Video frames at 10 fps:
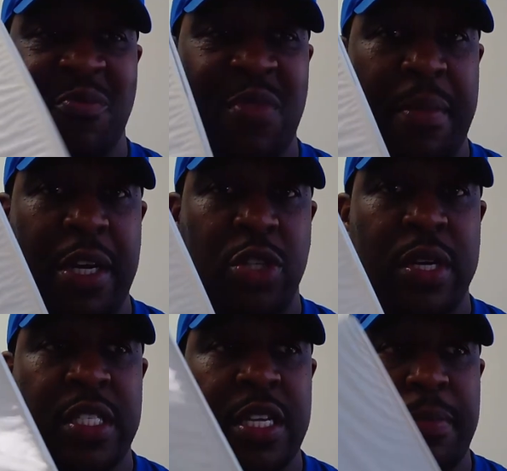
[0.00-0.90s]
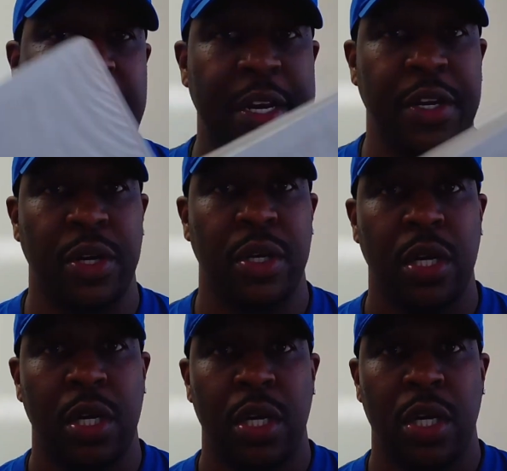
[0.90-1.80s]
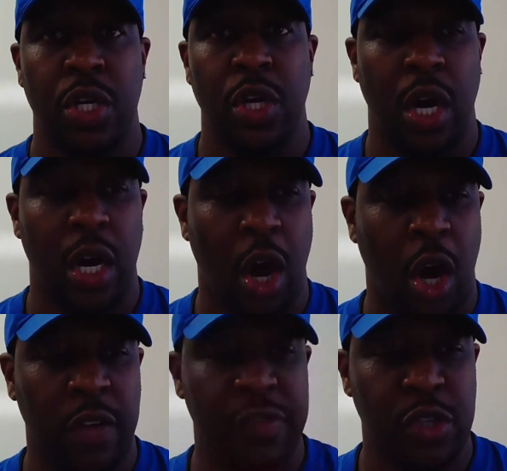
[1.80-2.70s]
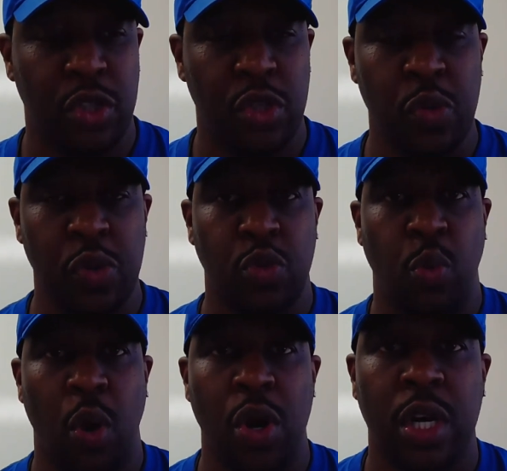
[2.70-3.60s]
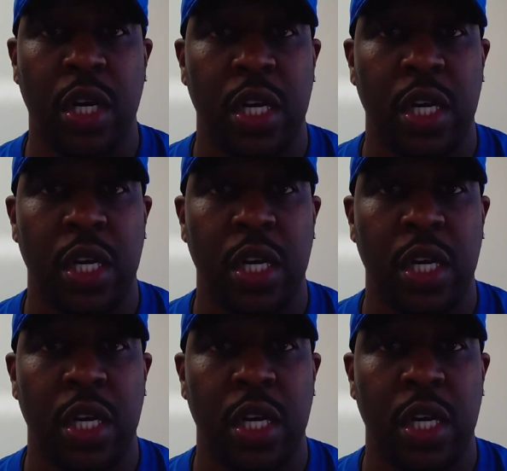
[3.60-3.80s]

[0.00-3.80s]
in my trusty binder all of your students' work,